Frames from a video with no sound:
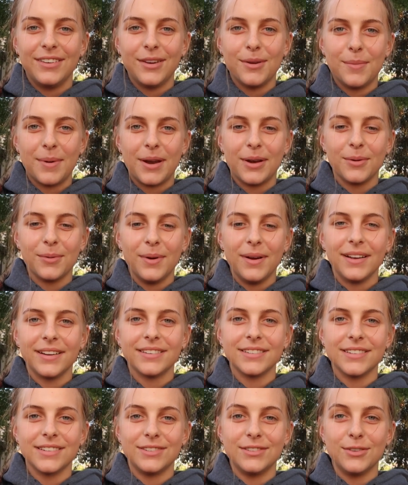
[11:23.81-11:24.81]
no matter what
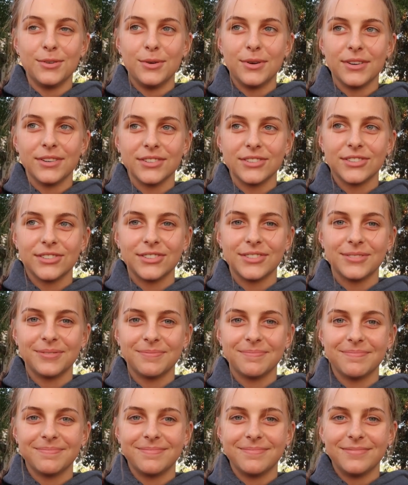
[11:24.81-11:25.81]
because it's yours.
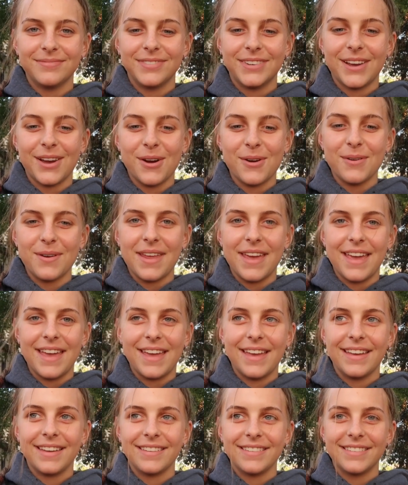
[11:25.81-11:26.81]

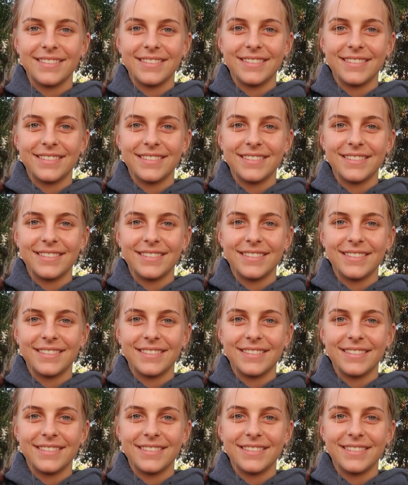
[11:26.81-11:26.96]
Amen!